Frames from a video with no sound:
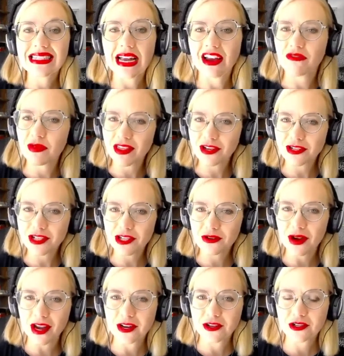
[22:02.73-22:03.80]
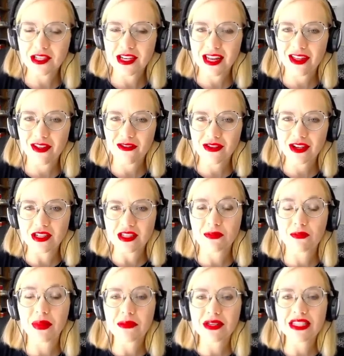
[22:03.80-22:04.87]
I've been there too. I understand how it feels.
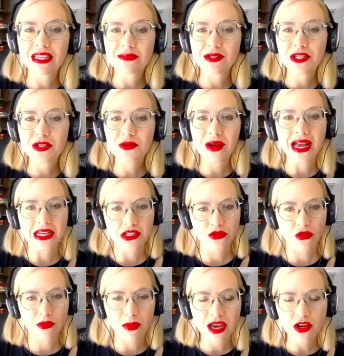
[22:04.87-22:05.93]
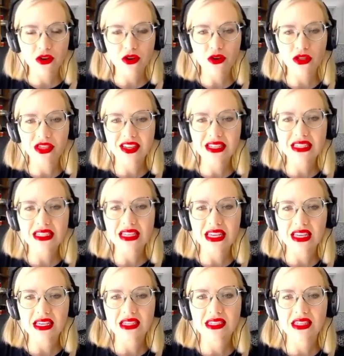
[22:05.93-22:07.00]
Baby step 2, as a reminder, this
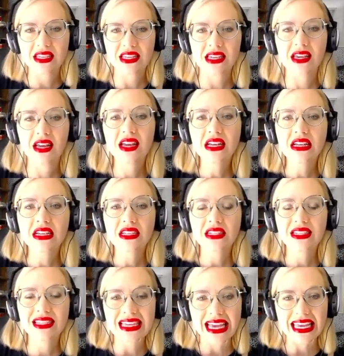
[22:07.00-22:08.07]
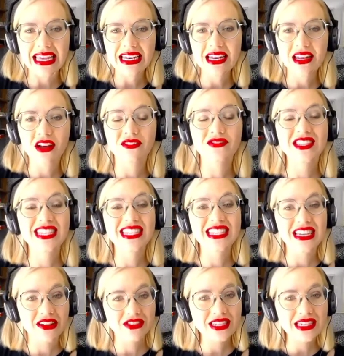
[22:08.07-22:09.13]
is the second of
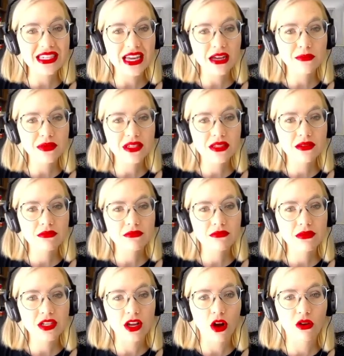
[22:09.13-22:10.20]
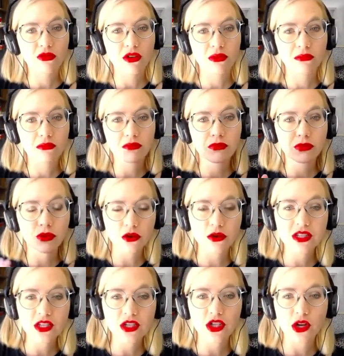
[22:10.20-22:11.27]
7 steps to go from broke
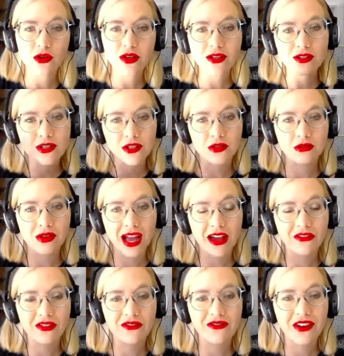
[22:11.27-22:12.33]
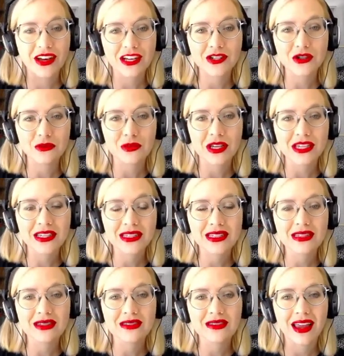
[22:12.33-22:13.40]
as a joke to having financial
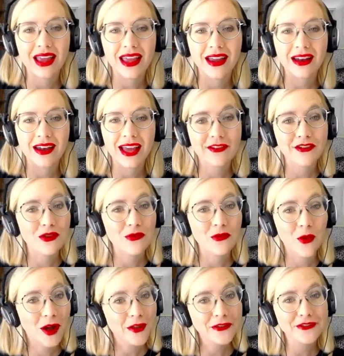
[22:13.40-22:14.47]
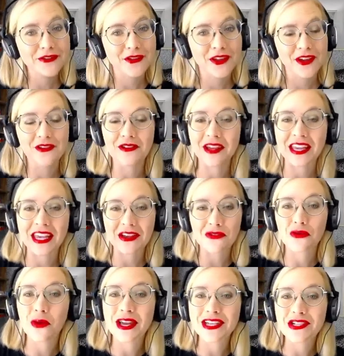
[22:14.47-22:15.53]
peace and having wealth so that you can give it
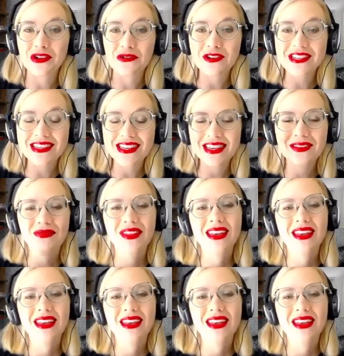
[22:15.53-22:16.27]
away generously.